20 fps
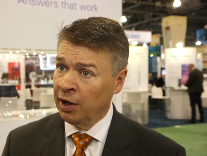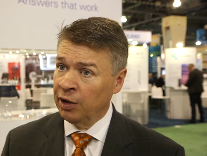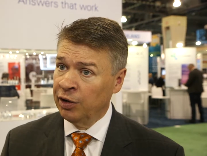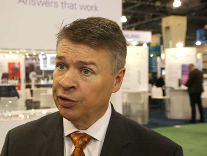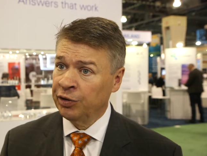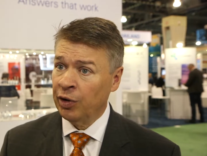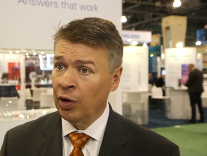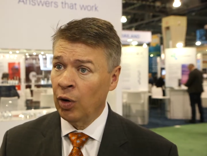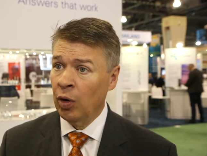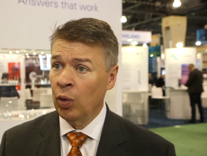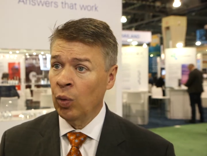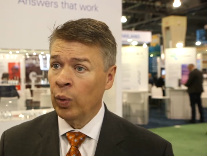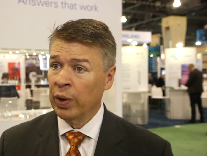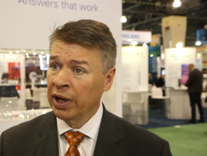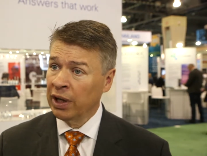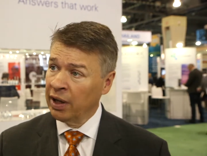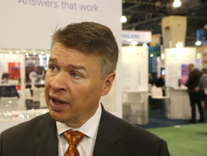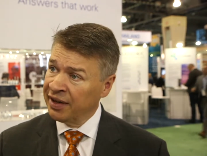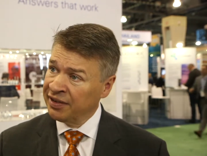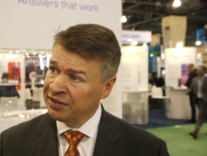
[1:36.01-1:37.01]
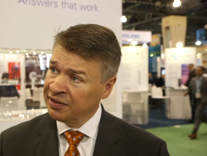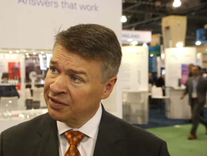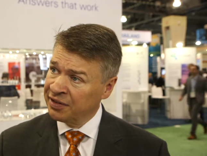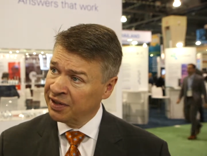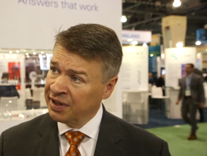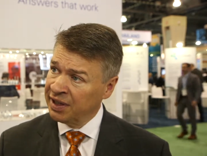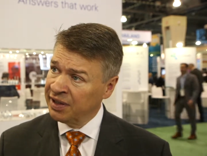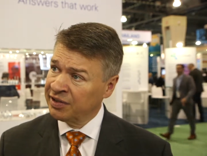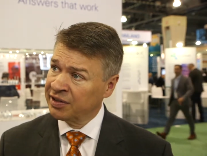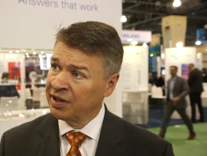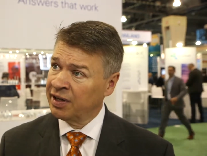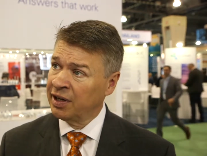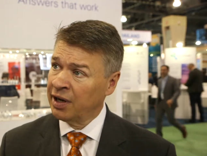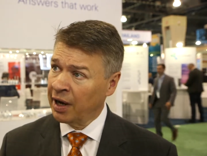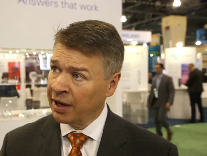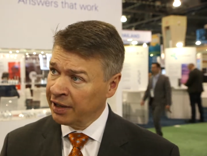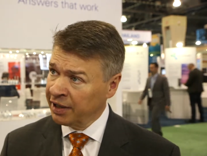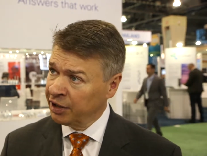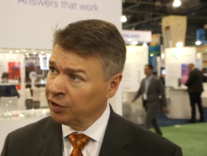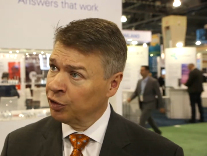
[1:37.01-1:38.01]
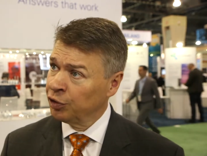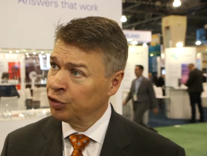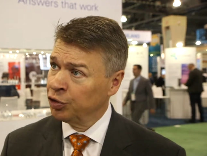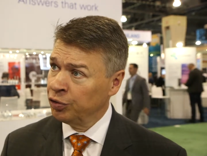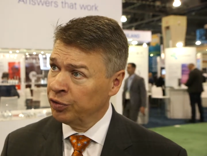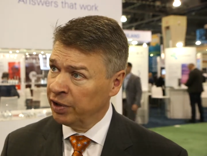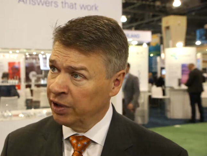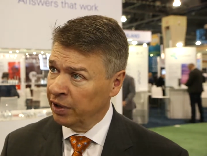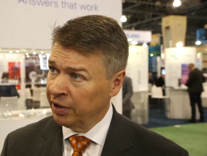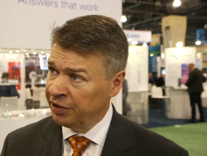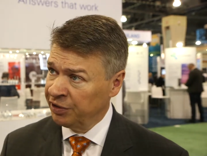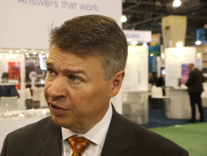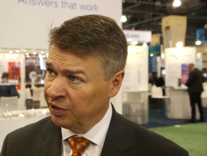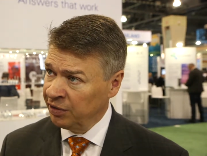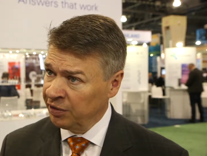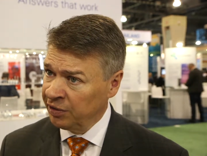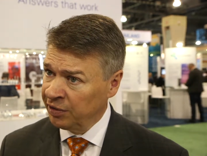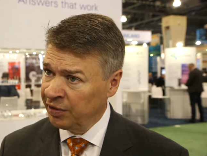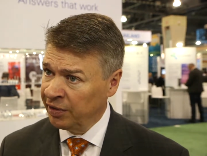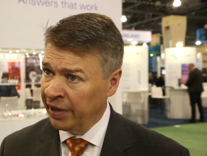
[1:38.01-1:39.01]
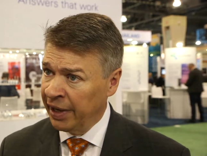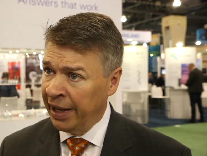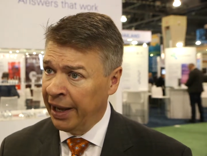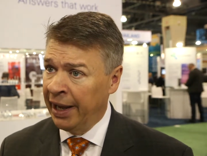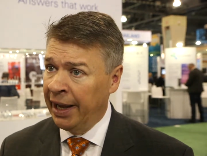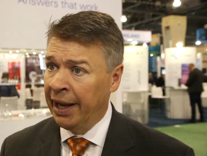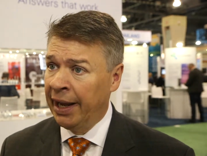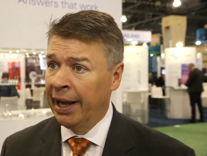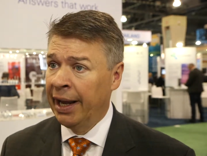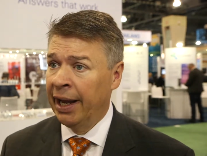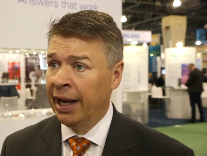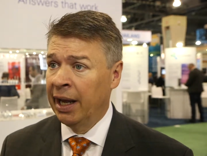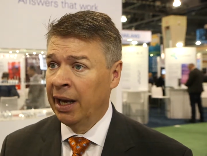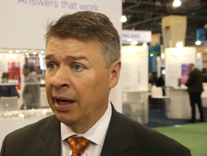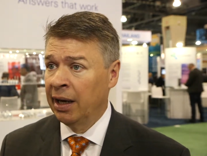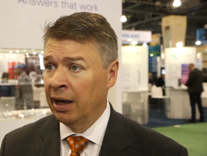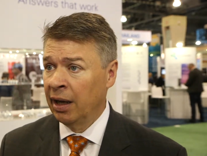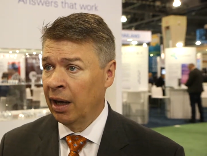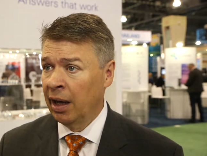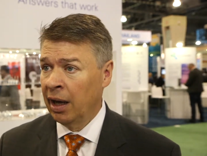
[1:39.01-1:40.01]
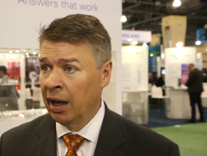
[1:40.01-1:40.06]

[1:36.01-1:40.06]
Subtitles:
So when a licensee is conducting their due diligence and